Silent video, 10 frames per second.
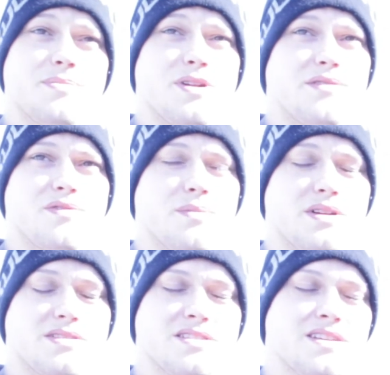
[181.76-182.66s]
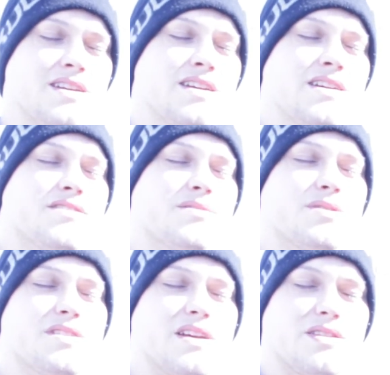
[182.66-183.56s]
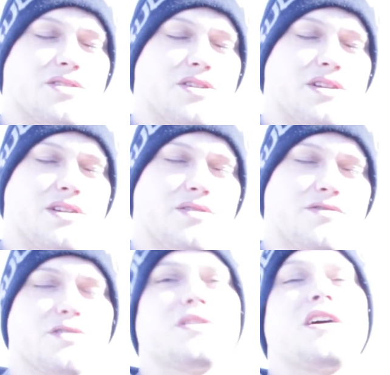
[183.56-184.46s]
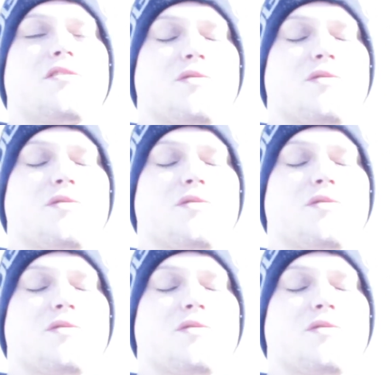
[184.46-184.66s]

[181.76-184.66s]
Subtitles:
been on for months, so I'm going to take the dirty old fluid out of the